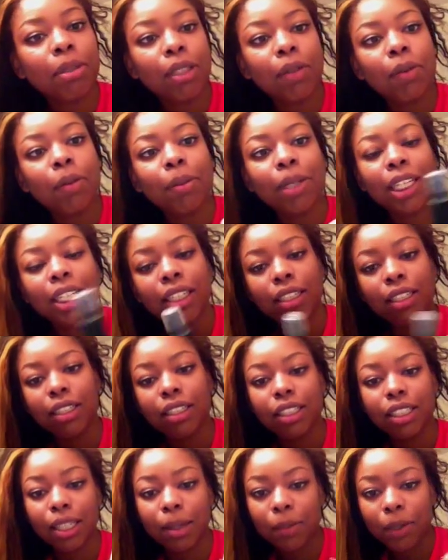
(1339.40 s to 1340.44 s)
to blend with my
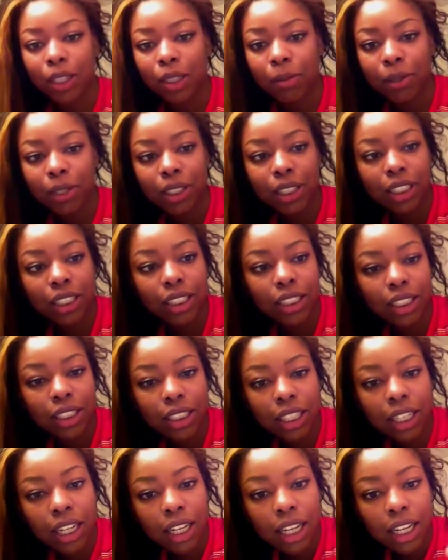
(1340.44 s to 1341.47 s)
hair, so I'm gonna put, this
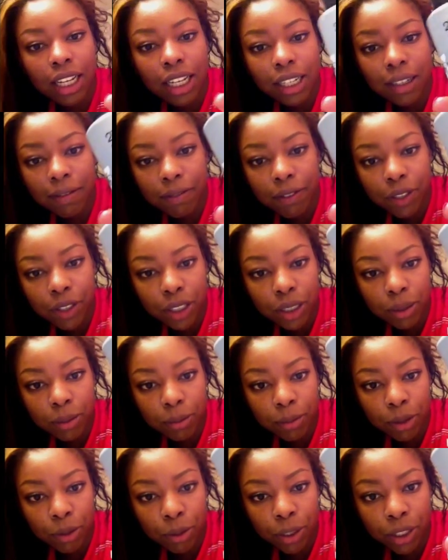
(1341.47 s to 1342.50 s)
is
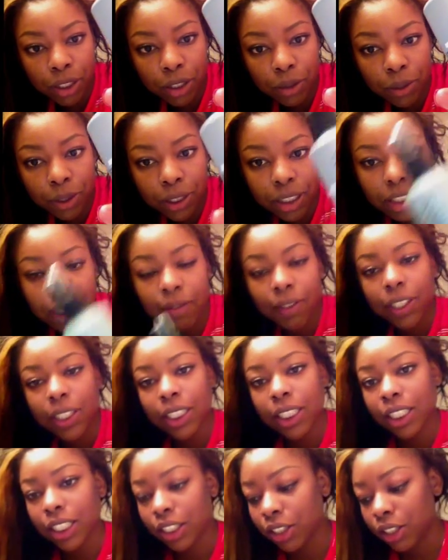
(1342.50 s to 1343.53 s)
Infusing 23 leave-in
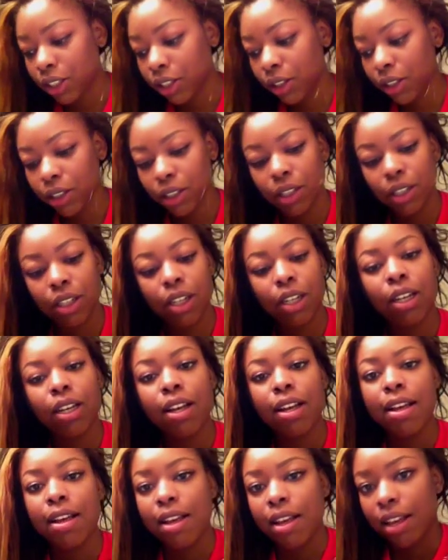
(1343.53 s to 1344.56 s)
conditioner.
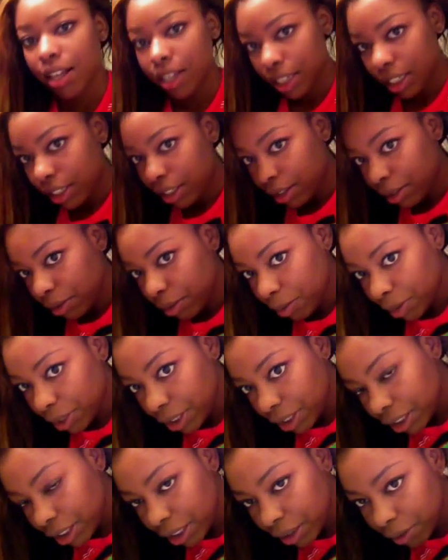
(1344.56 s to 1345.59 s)
It's
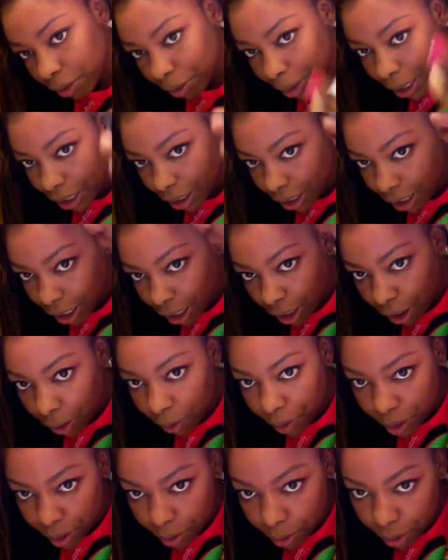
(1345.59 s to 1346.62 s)
really good for my hair. I
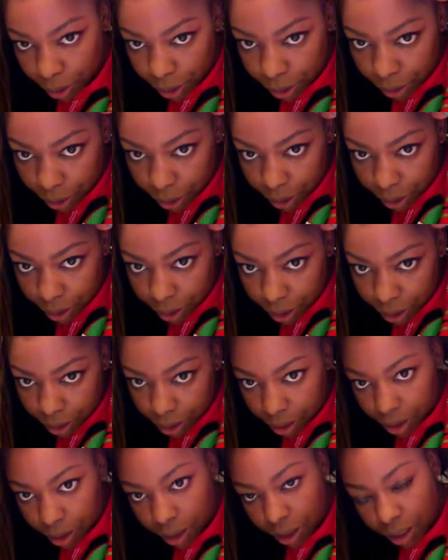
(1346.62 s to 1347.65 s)
always put it on,
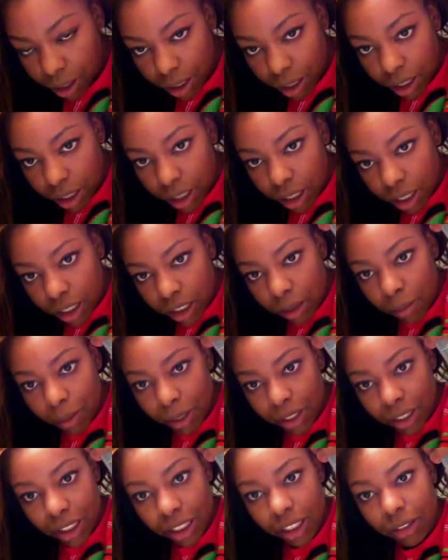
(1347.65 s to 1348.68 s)

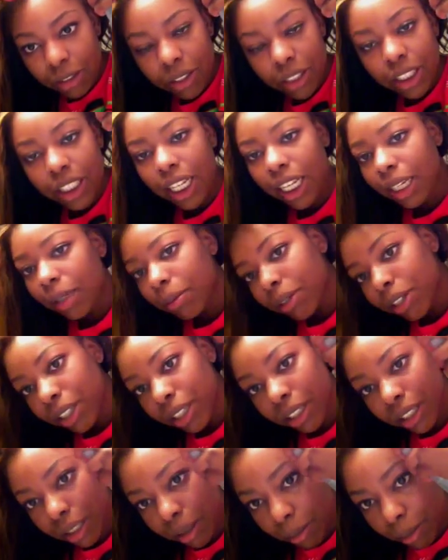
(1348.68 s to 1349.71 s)
especially those dye
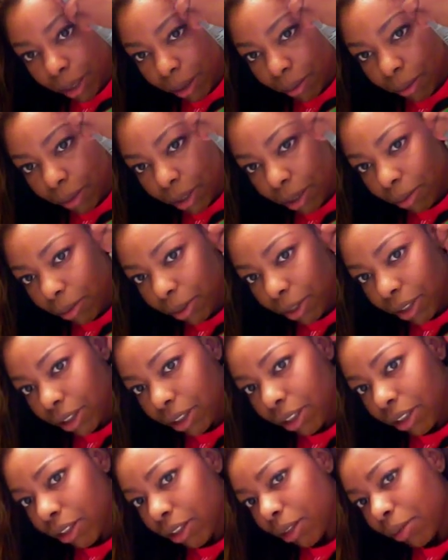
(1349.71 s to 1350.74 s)
parts, but I'm gonna put a
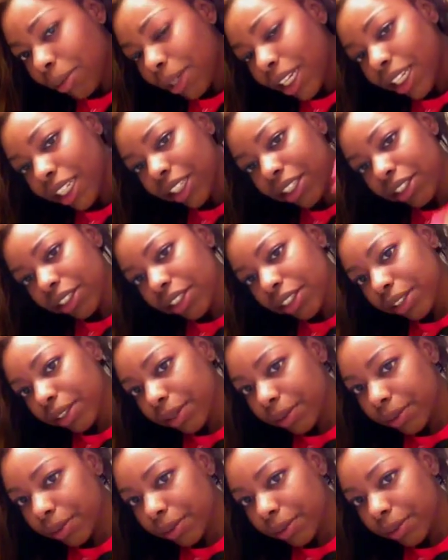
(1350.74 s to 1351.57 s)
little on my edges.